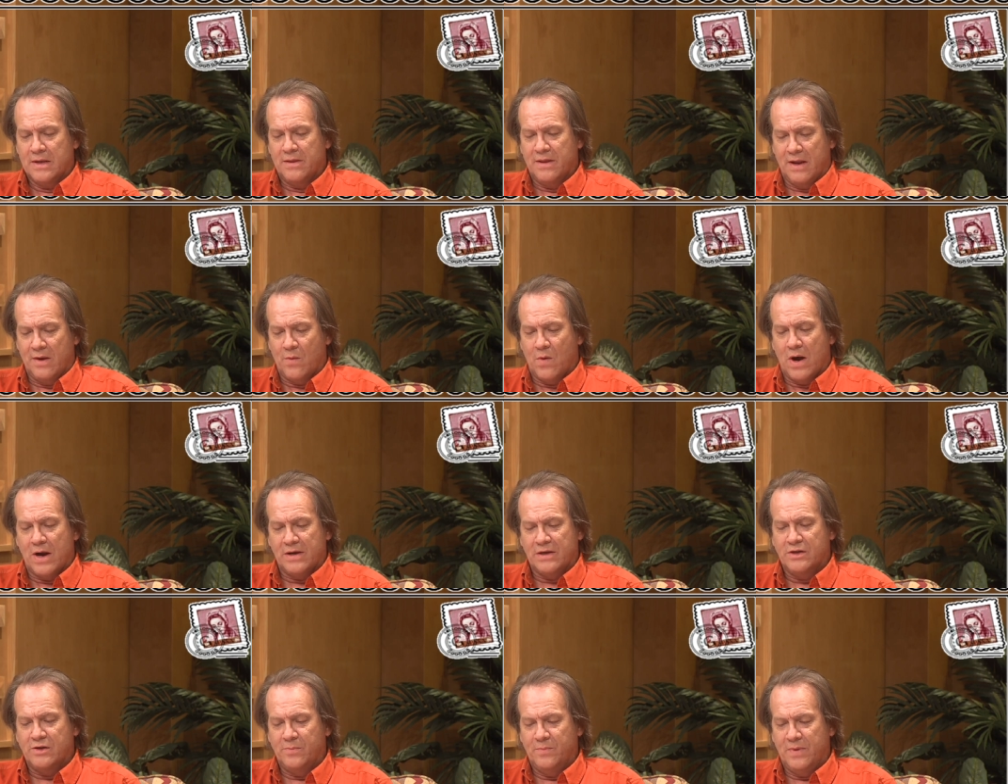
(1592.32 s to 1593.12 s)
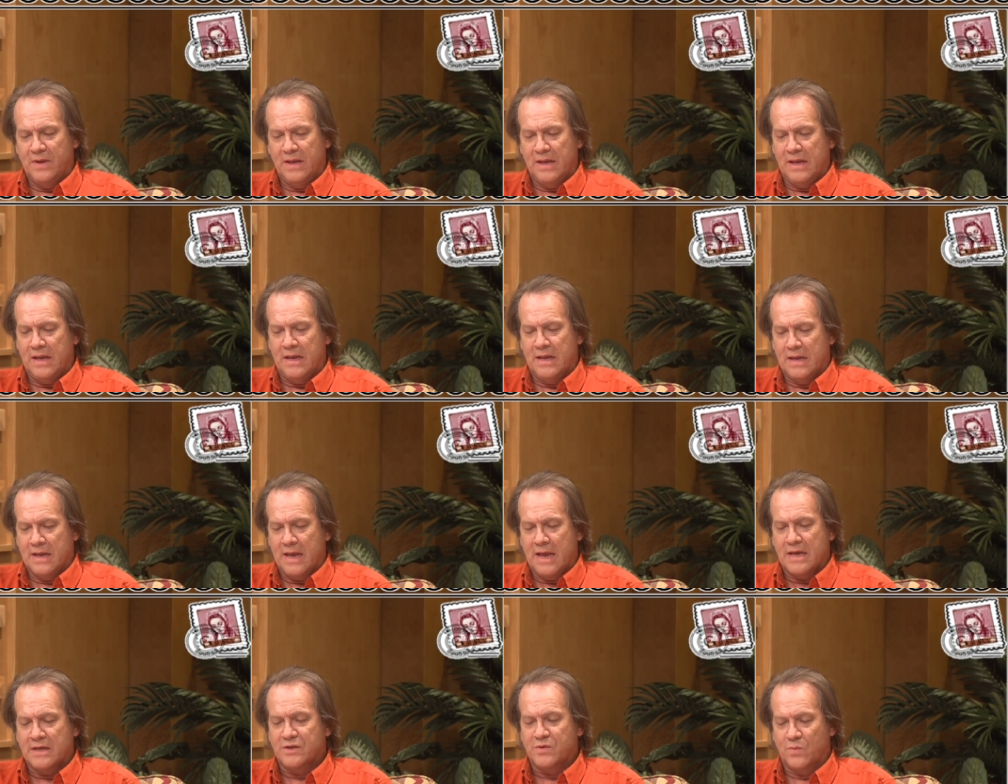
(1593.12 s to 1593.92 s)
they want to be
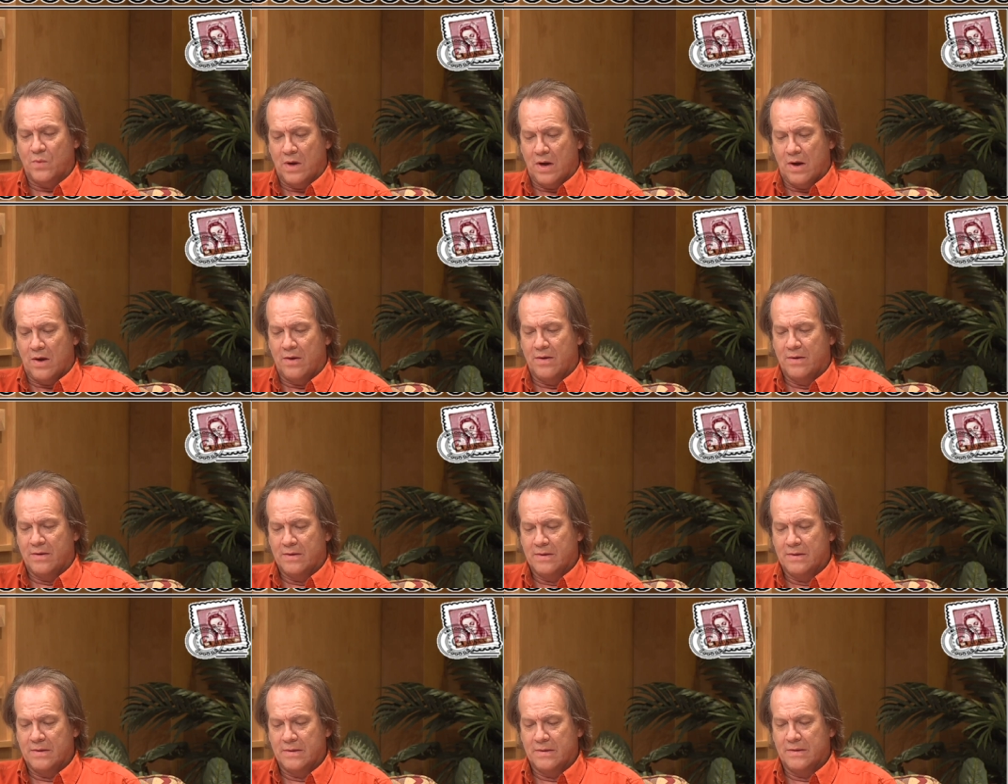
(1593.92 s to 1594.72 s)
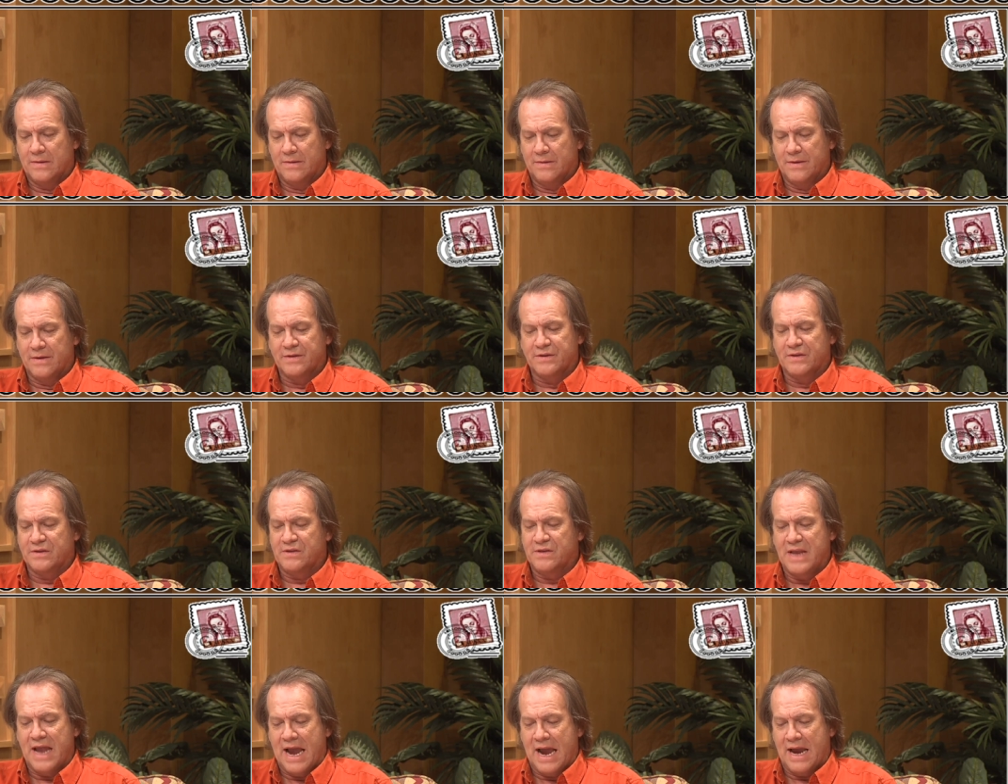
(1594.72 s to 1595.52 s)
as well. This
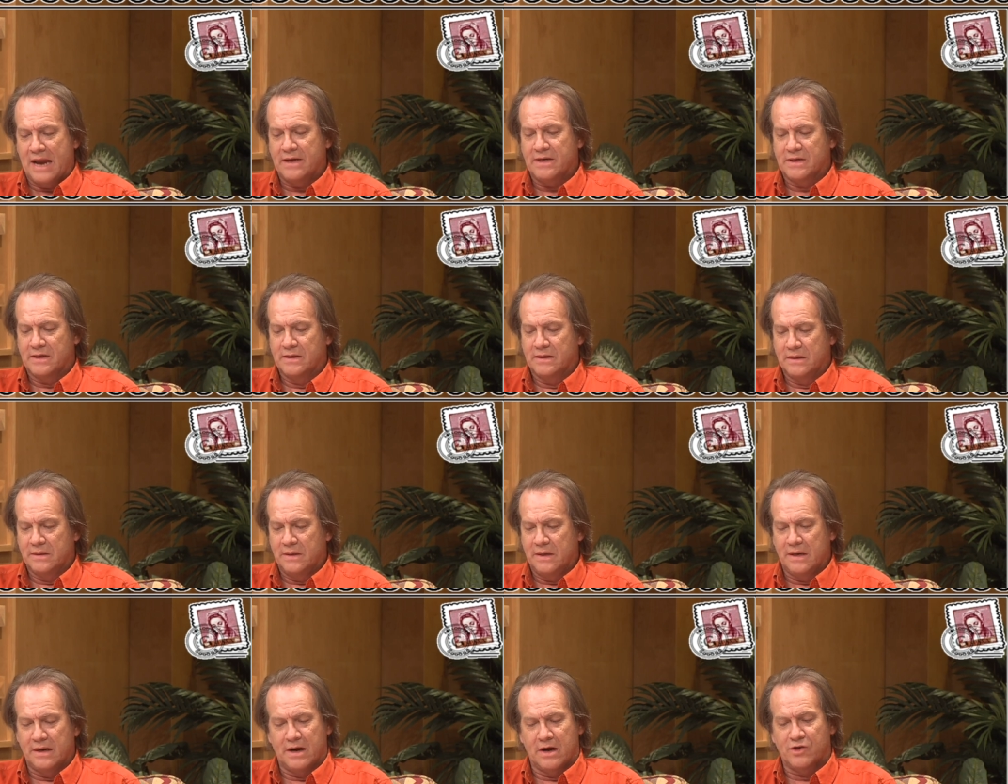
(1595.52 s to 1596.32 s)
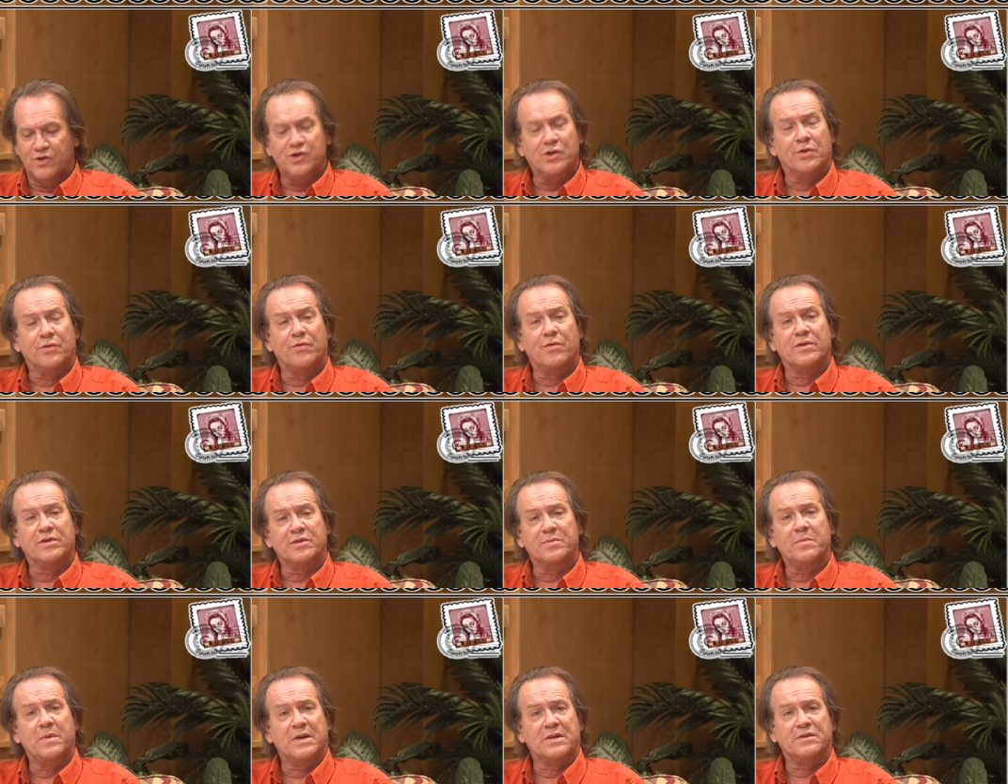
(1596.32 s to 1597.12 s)
is not in our
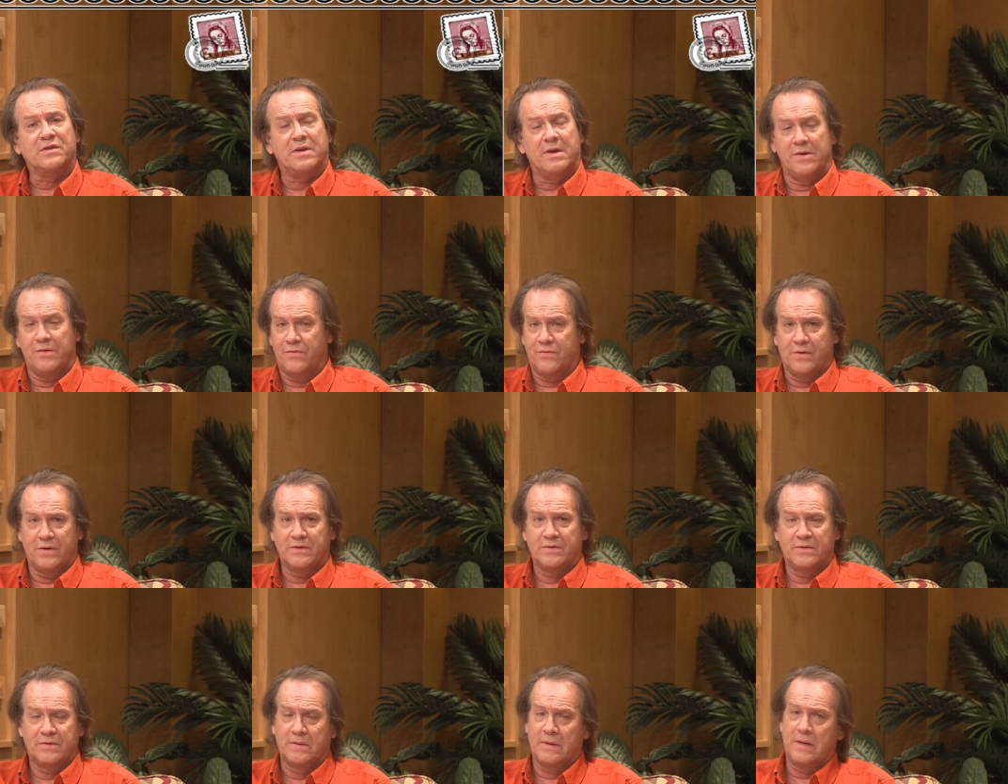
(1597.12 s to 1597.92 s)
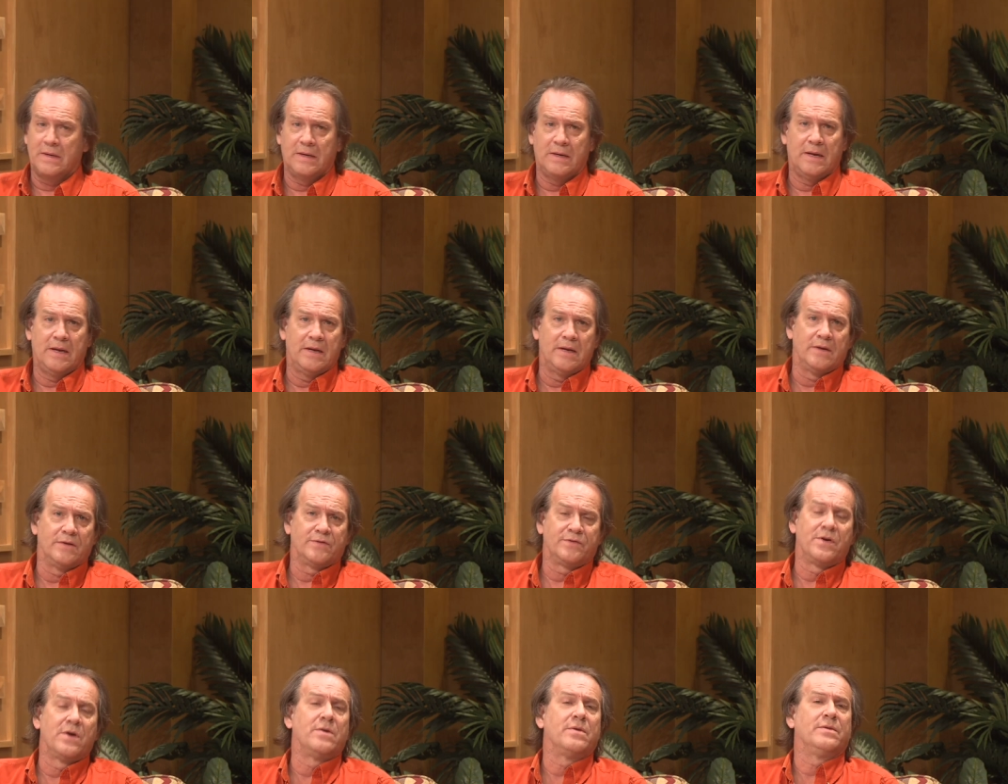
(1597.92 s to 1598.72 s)
children's best interest, and, and
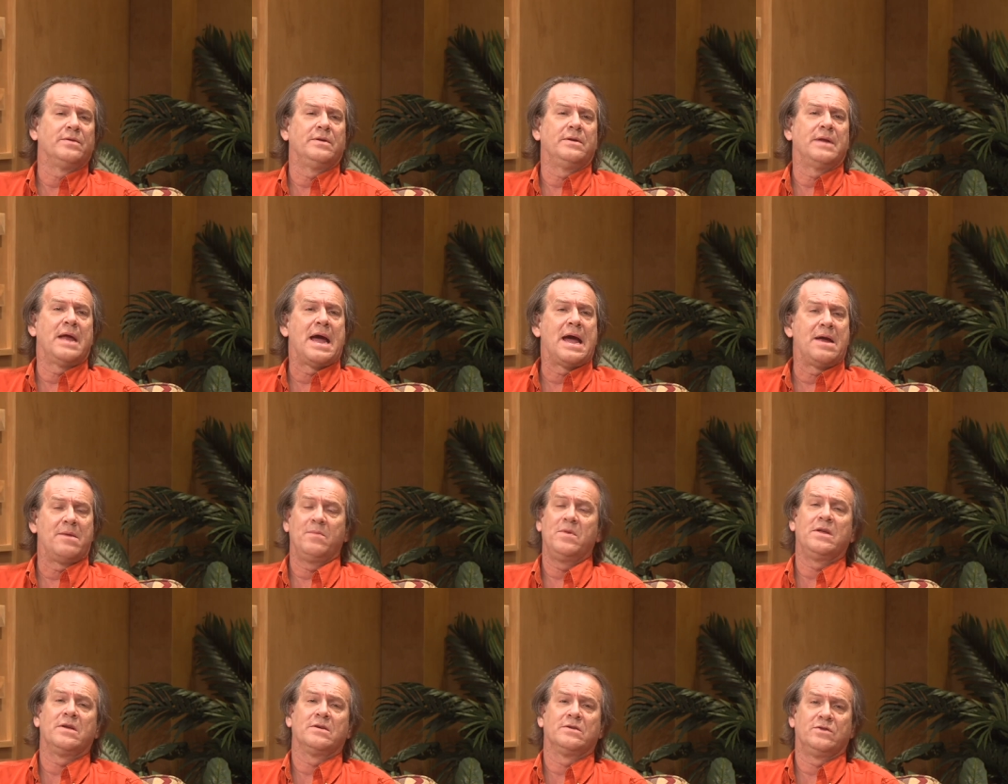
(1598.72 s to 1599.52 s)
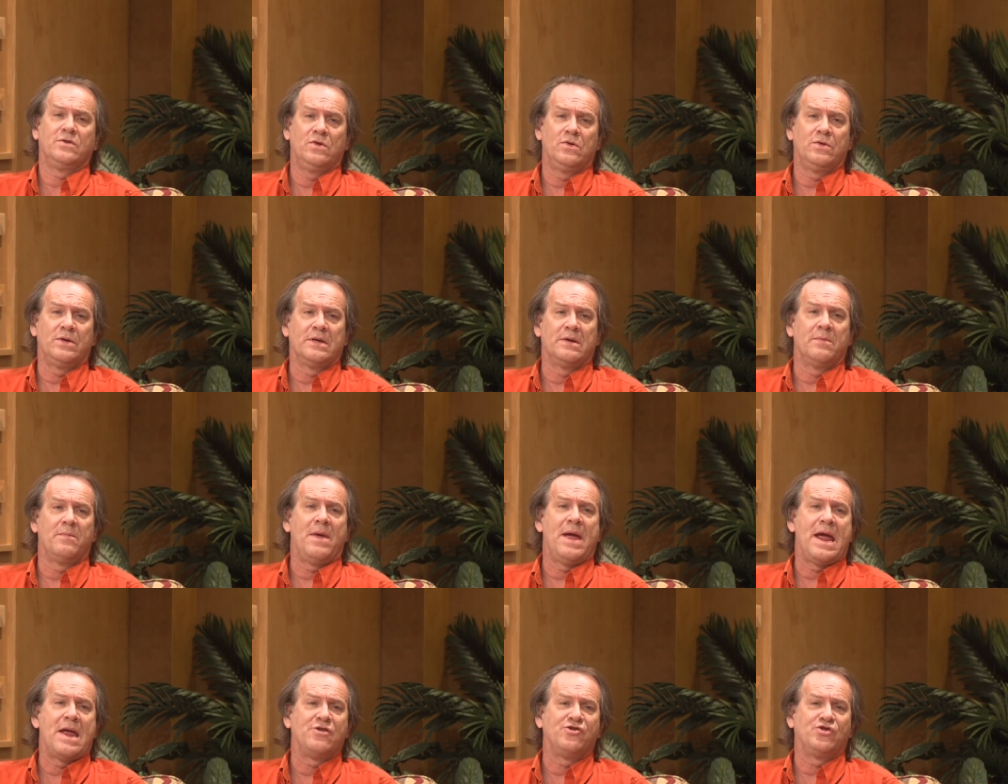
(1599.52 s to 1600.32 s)
certainly not because you can
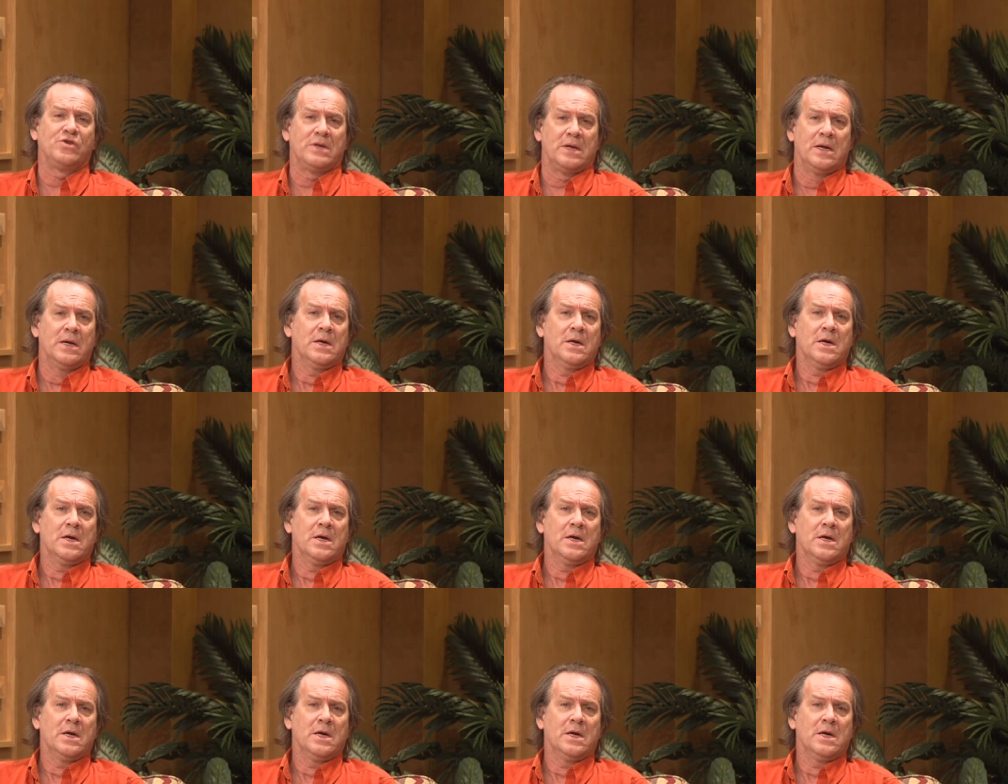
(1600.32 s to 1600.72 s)
imagine